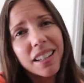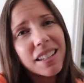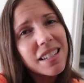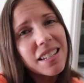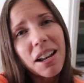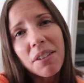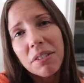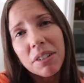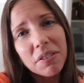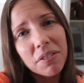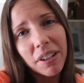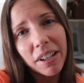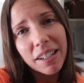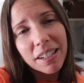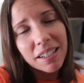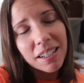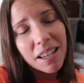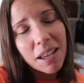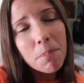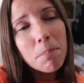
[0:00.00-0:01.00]
It's never
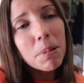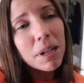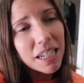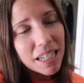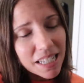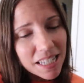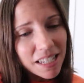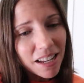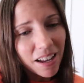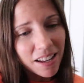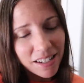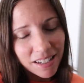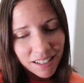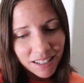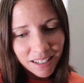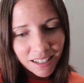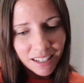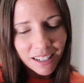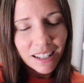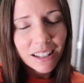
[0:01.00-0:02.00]
fun, but it's done.
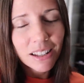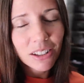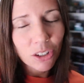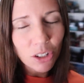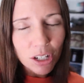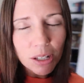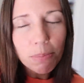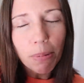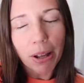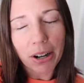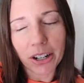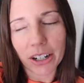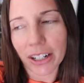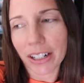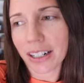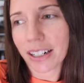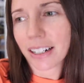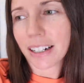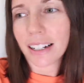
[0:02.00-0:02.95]
Looks better.